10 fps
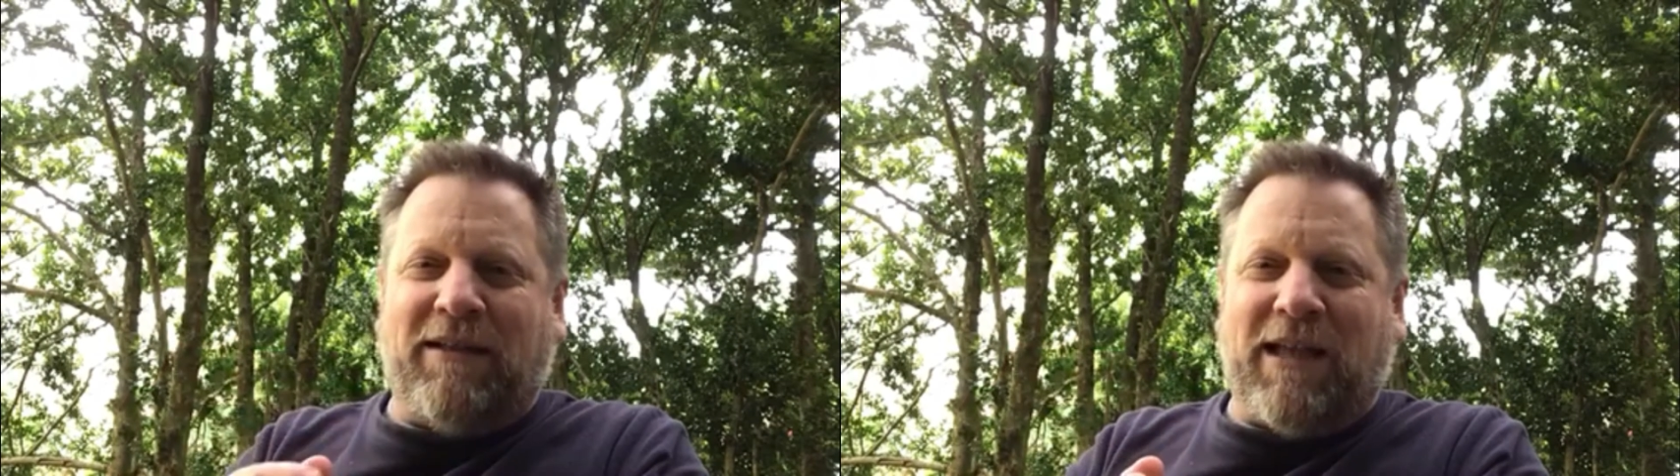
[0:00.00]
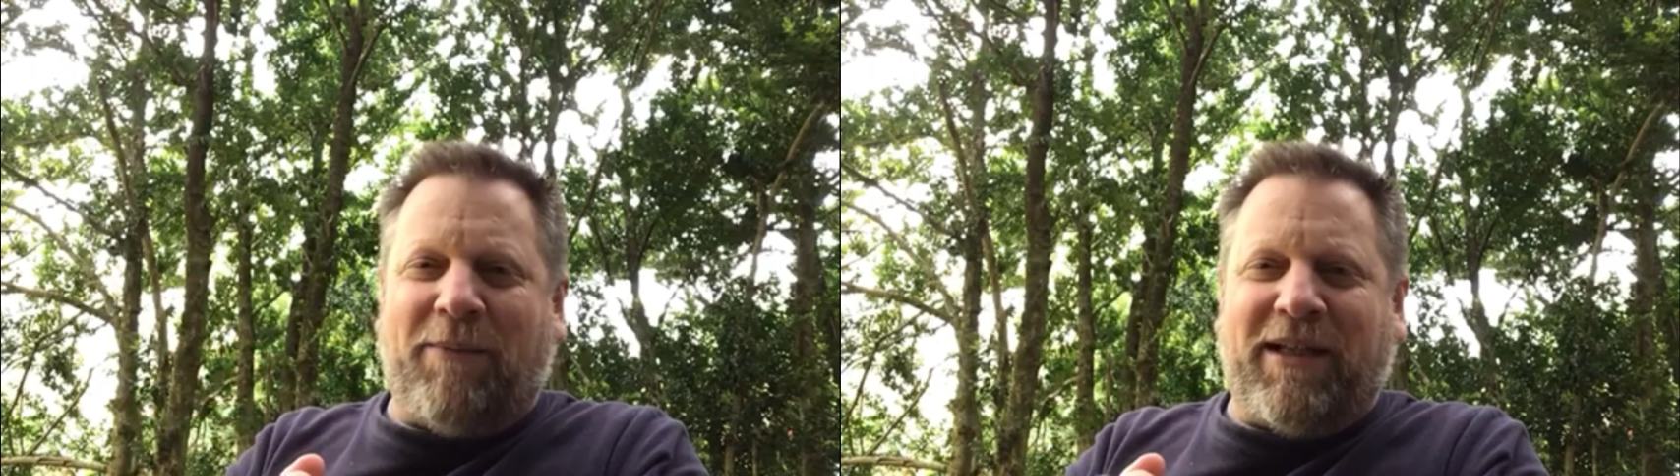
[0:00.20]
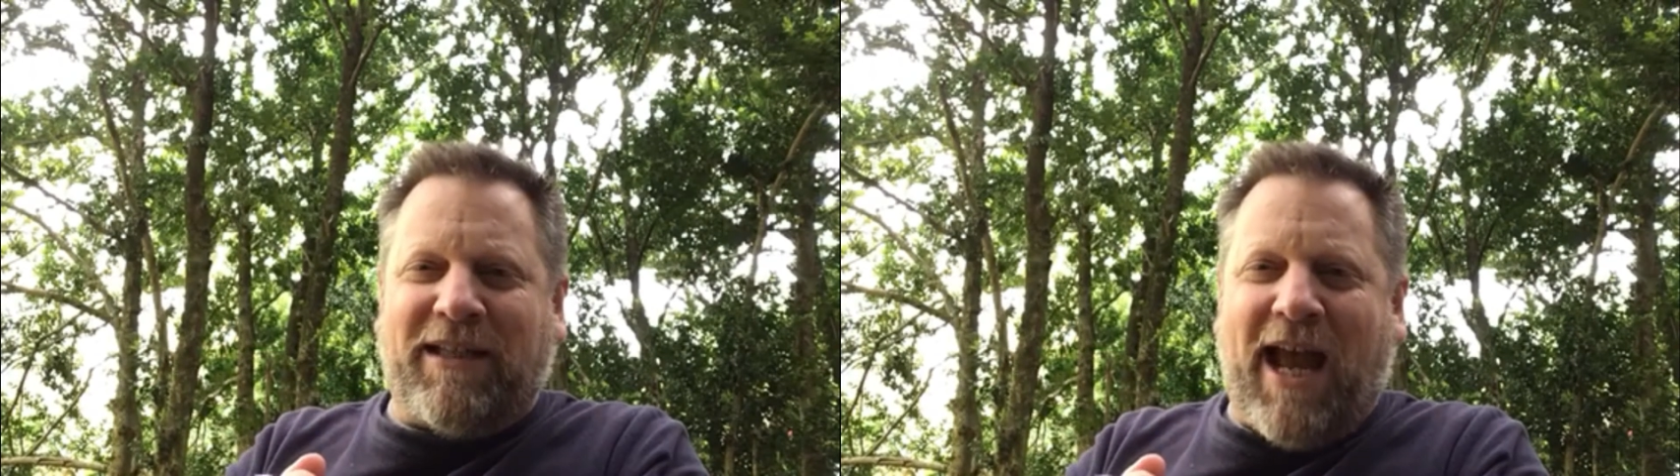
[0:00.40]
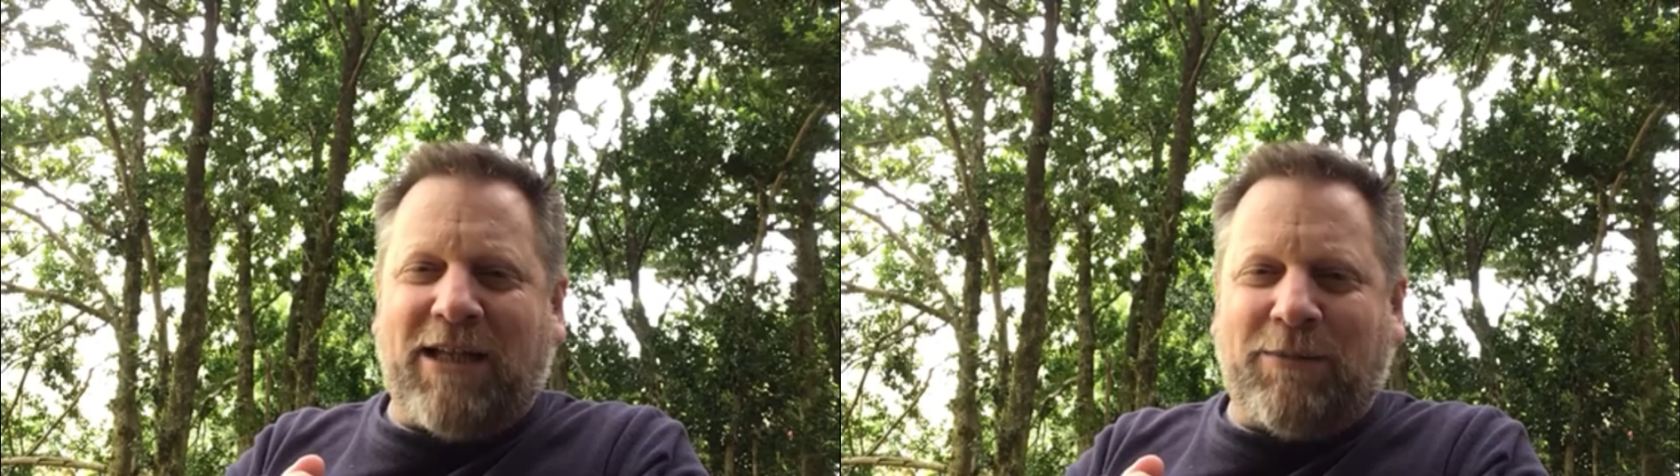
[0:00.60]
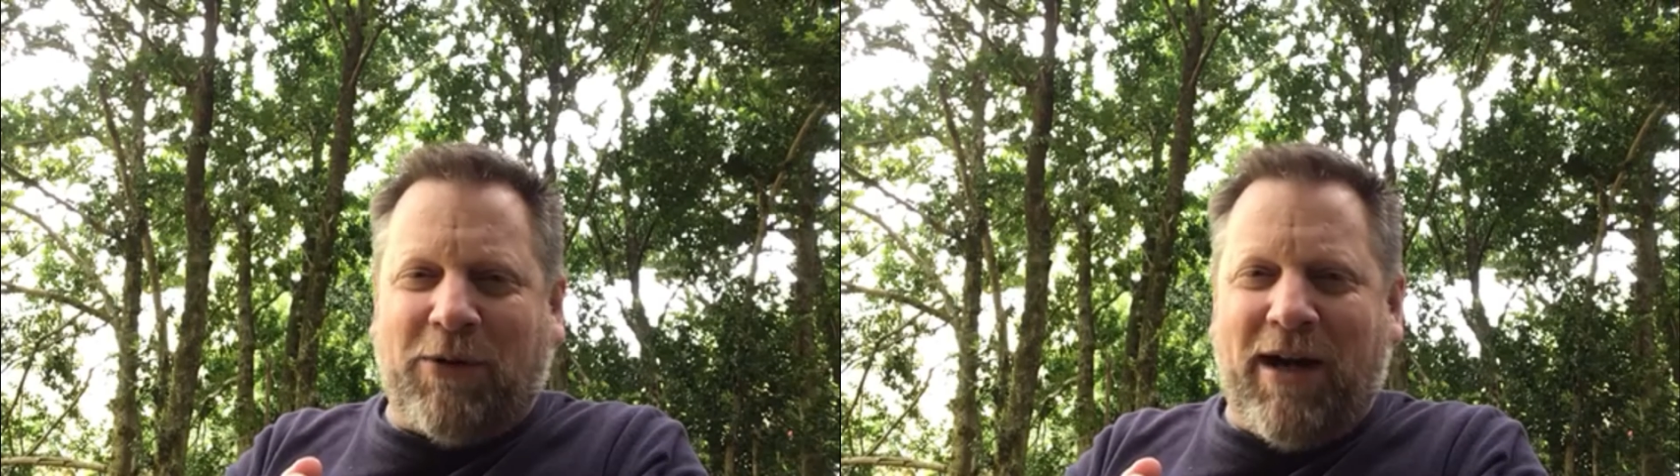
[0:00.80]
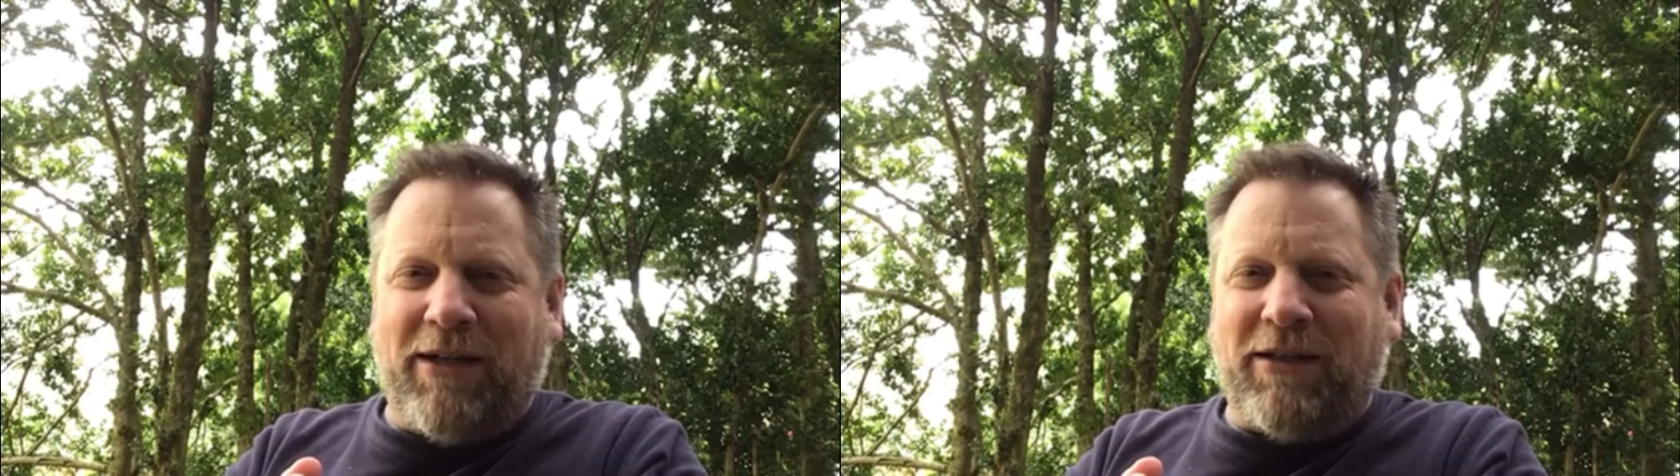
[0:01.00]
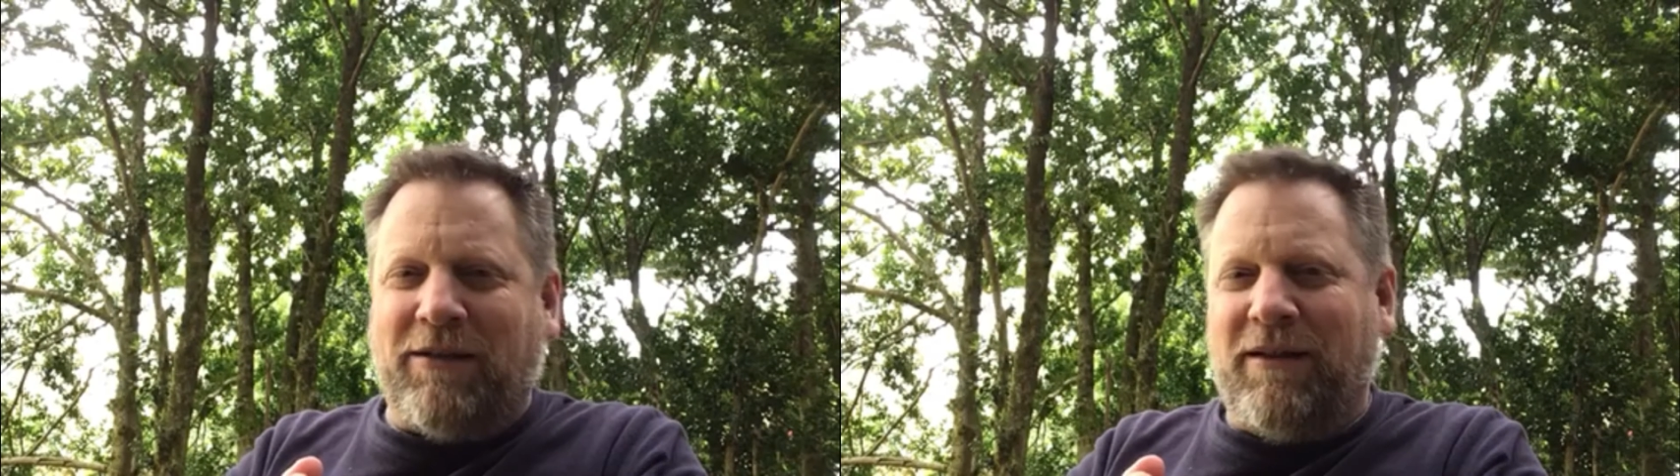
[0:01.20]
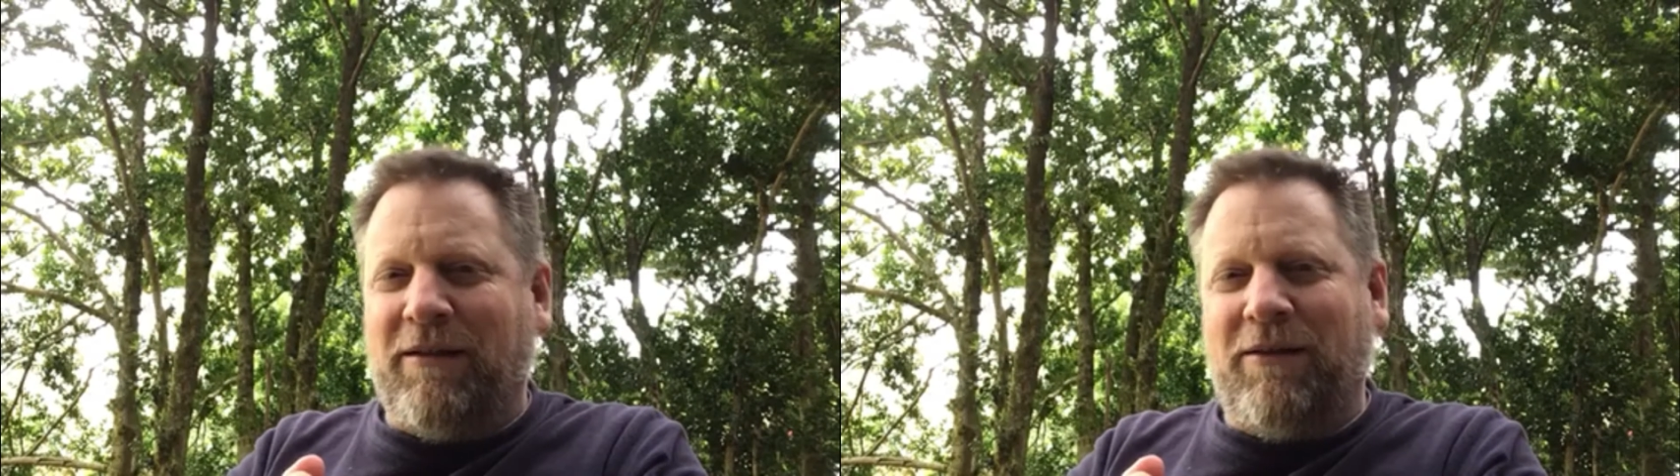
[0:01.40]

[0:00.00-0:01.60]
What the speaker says: is some exasperation,